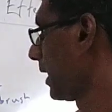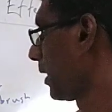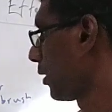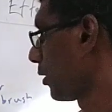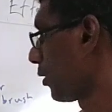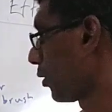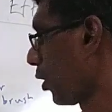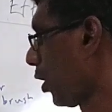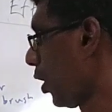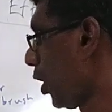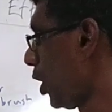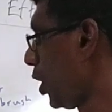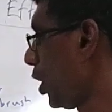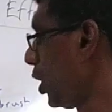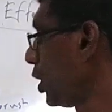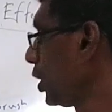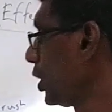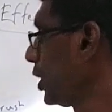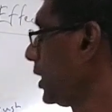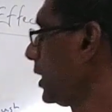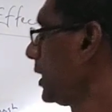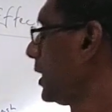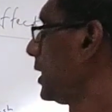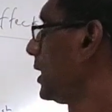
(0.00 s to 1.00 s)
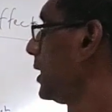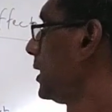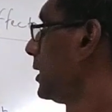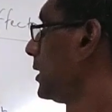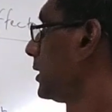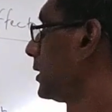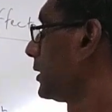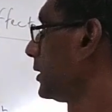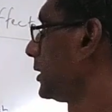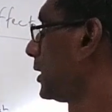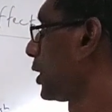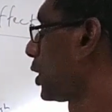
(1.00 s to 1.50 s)
the coil
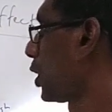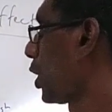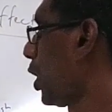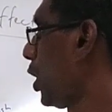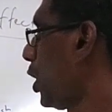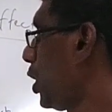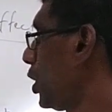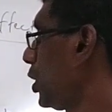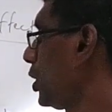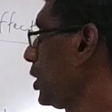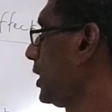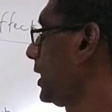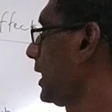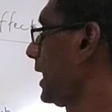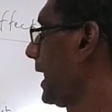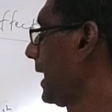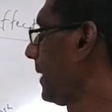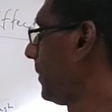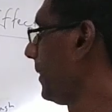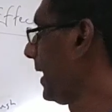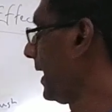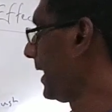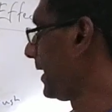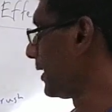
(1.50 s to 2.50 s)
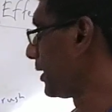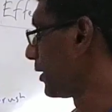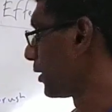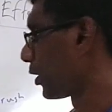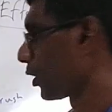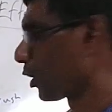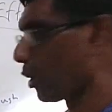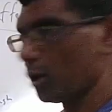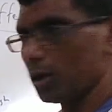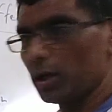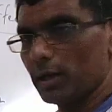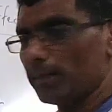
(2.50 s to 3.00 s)
and the end of the
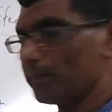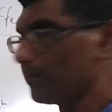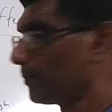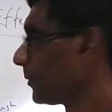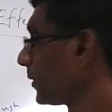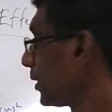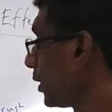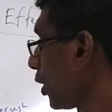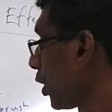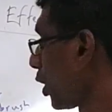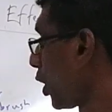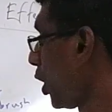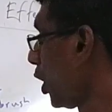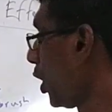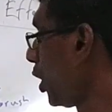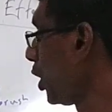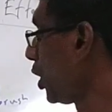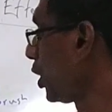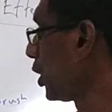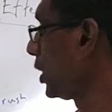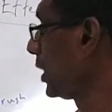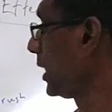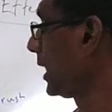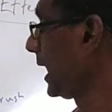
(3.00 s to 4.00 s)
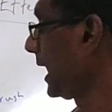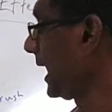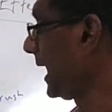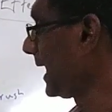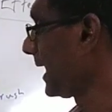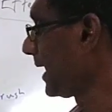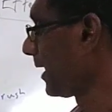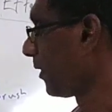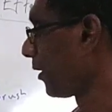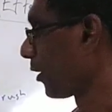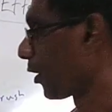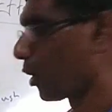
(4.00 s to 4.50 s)
coil,
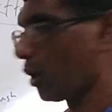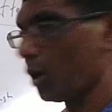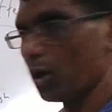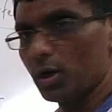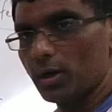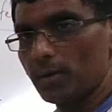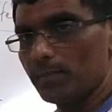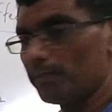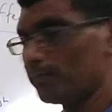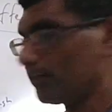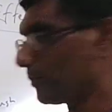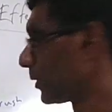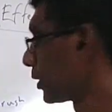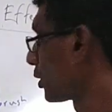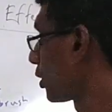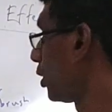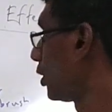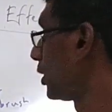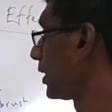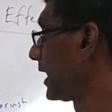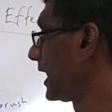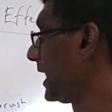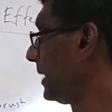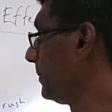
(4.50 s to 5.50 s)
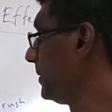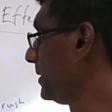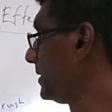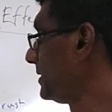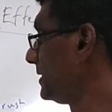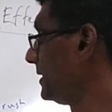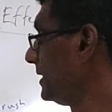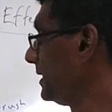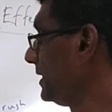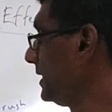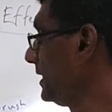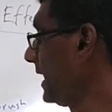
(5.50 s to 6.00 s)
the coil
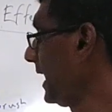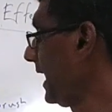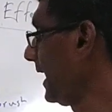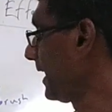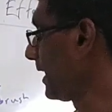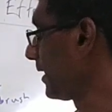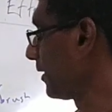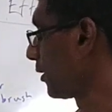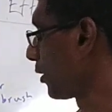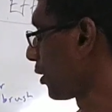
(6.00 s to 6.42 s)
ABCD, end of